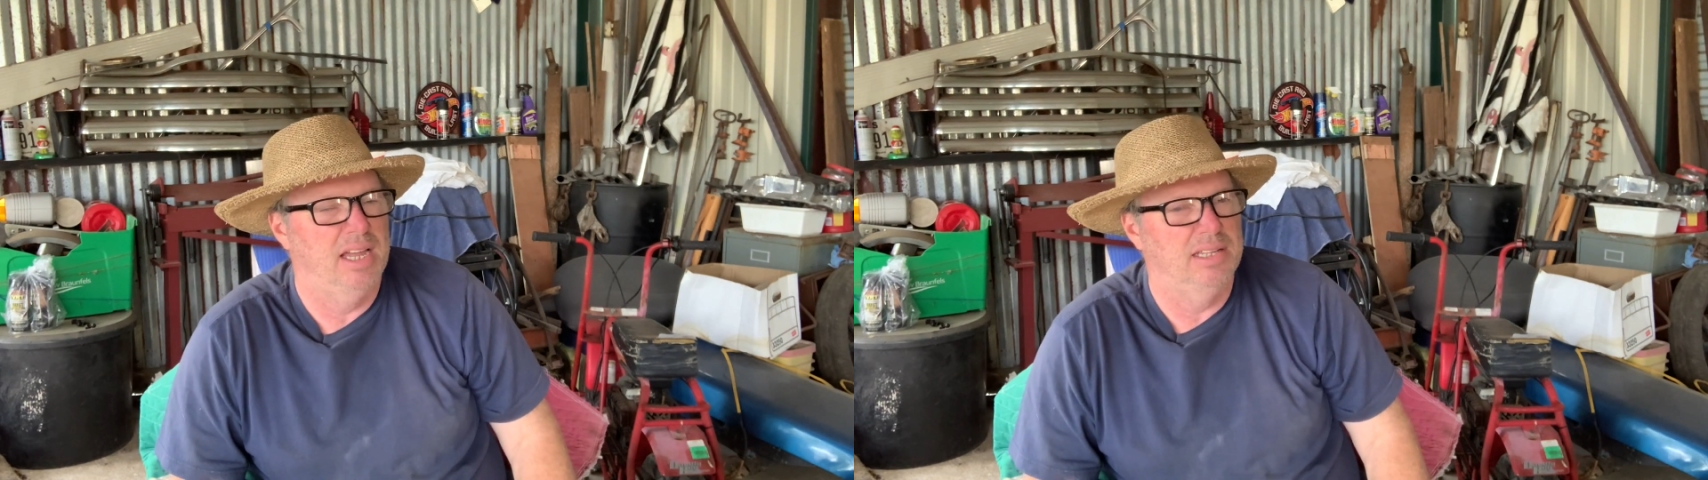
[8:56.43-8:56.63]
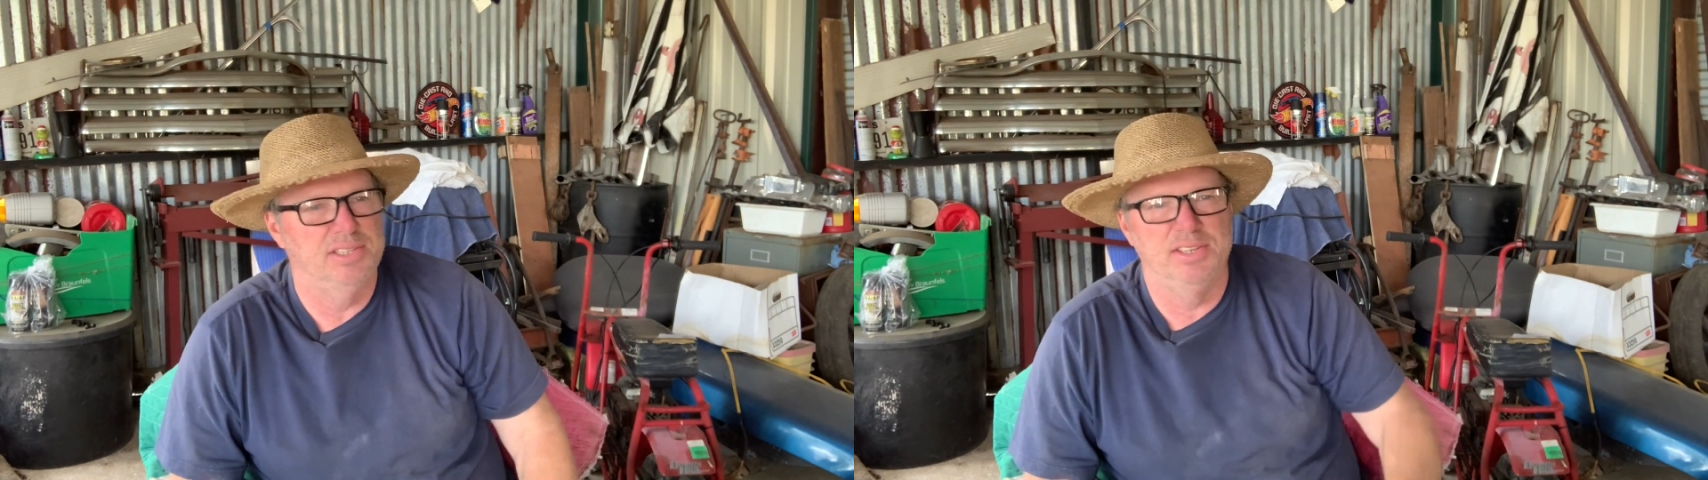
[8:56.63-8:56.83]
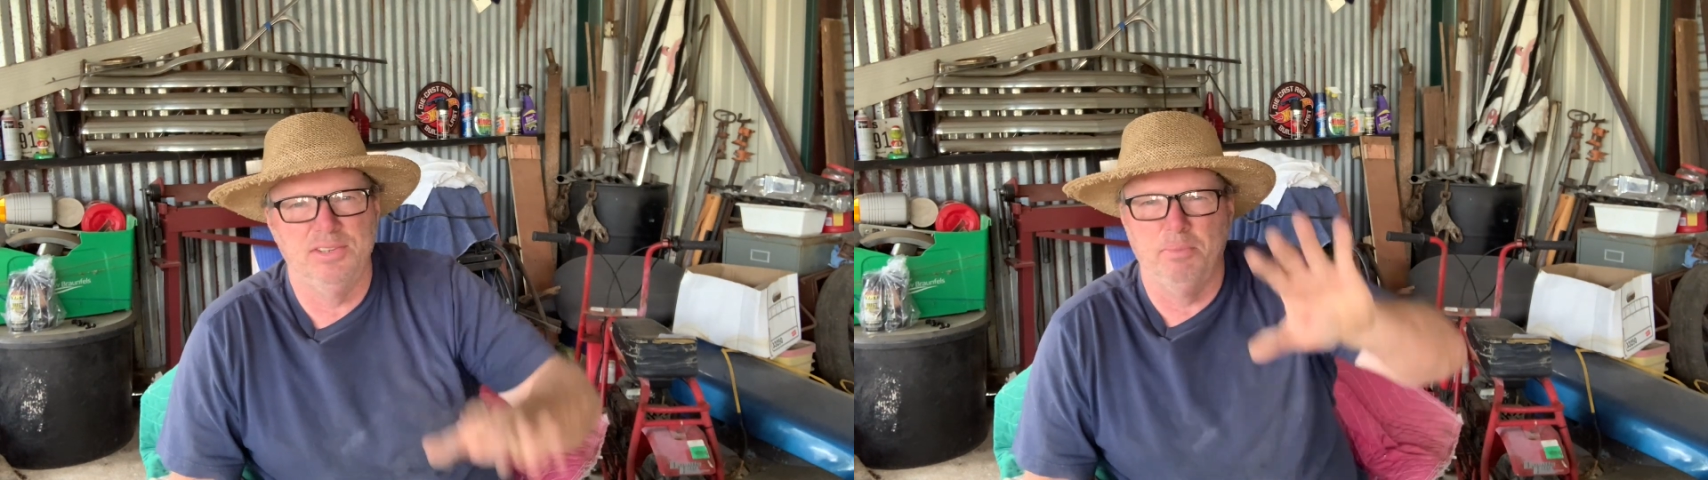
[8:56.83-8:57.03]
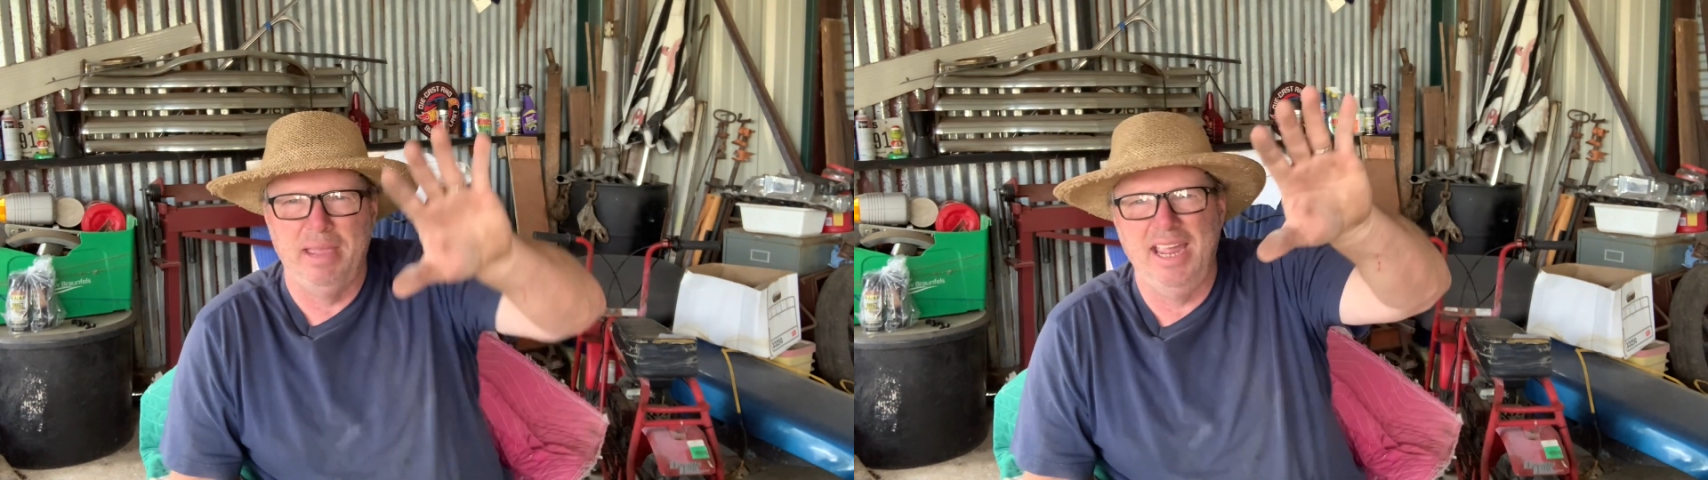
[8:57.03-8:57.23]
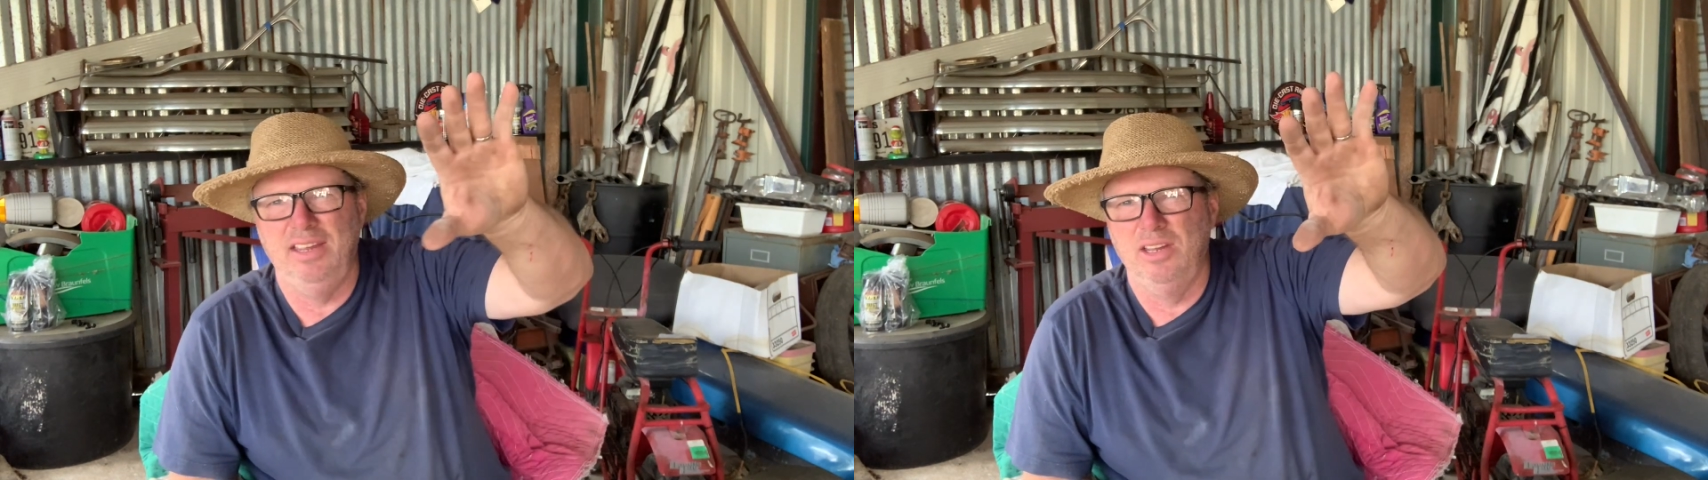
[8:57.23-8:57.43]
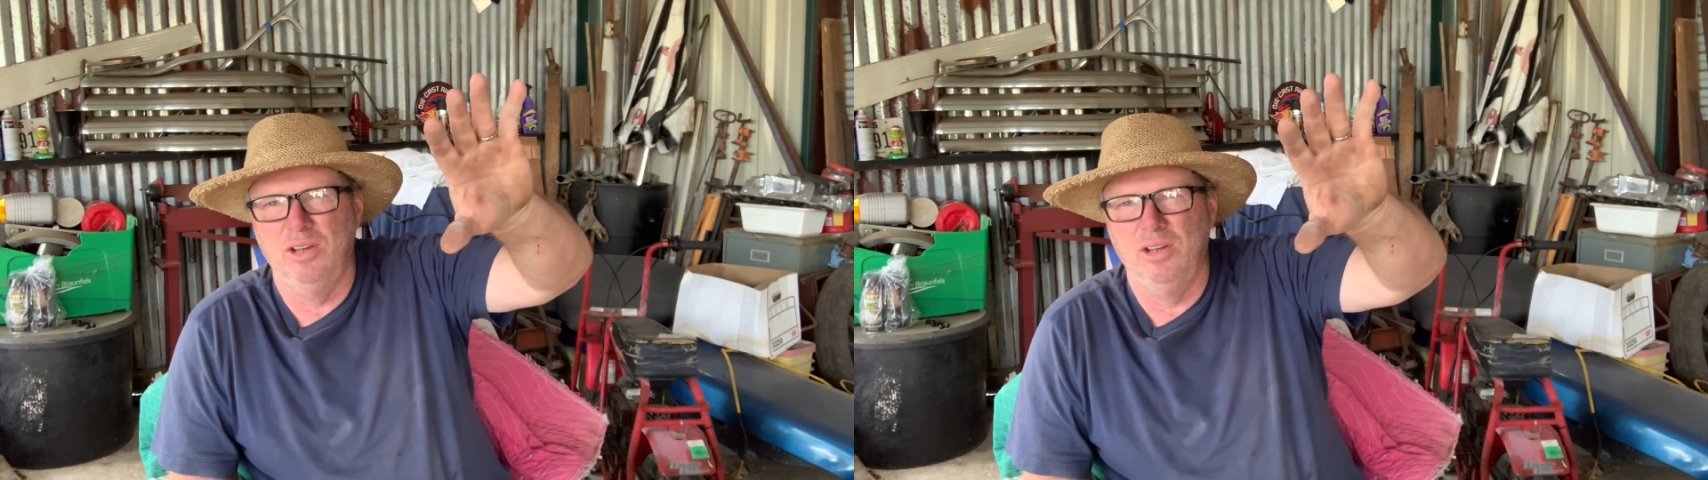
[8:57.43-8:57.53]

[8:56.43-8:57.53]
since they're painted